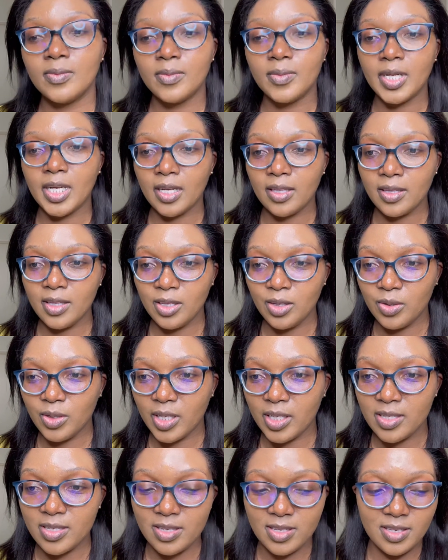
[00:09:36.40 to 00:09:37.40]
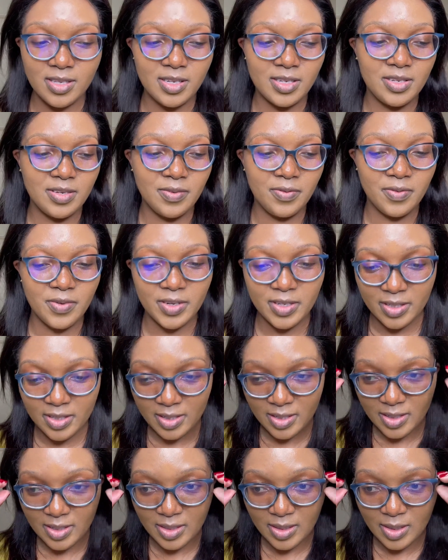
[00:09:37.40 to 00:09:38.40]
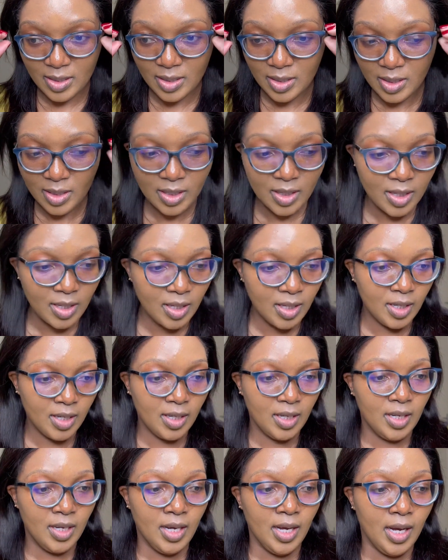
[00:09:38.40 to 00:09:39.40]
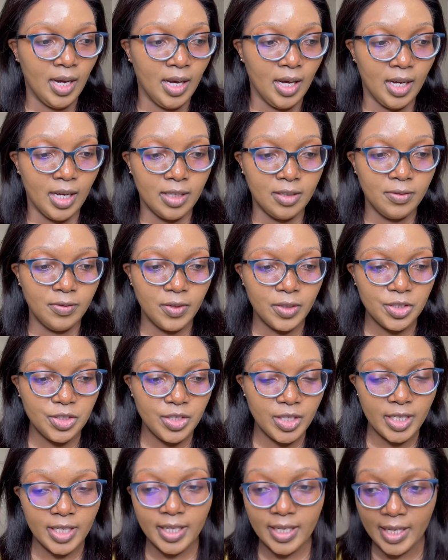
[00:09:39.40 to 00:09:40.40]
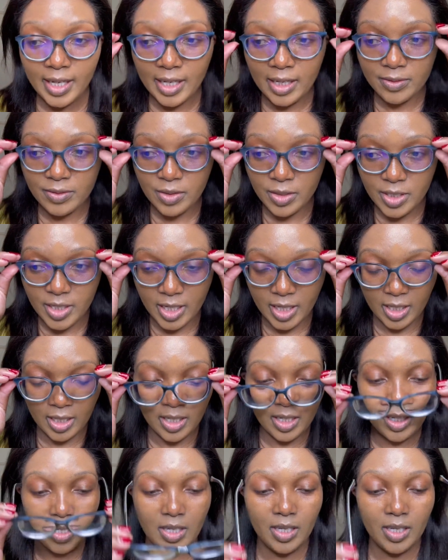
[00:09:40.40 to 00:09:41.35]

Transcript: But I think you can see the difference. Unfortunately, I have to take